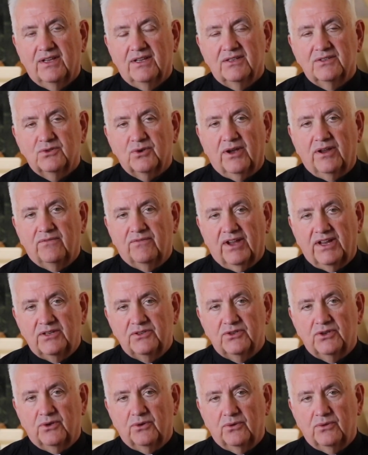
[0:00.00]
So I
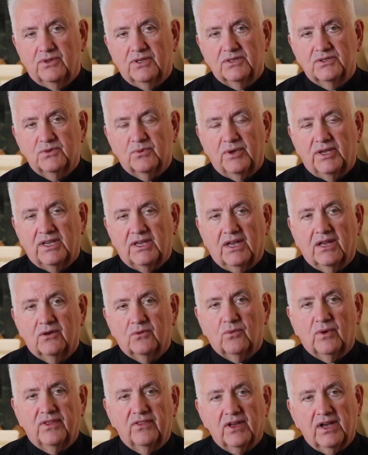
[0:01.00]
invite you this weekend
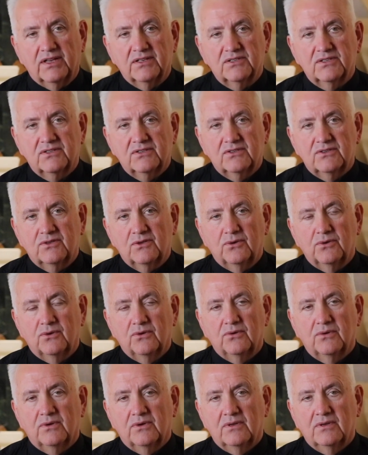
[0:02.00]
with us
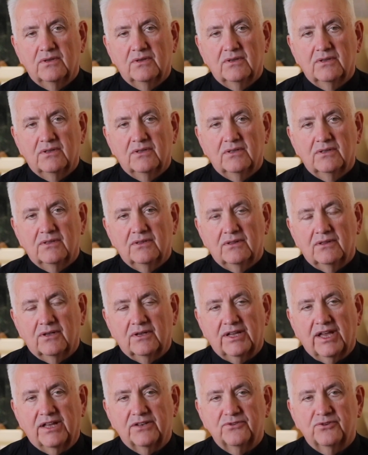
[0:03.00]
to
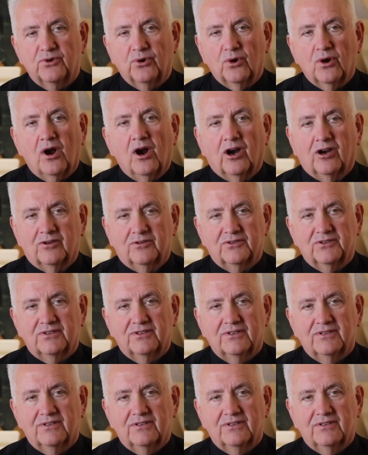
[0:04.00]
look at your heart.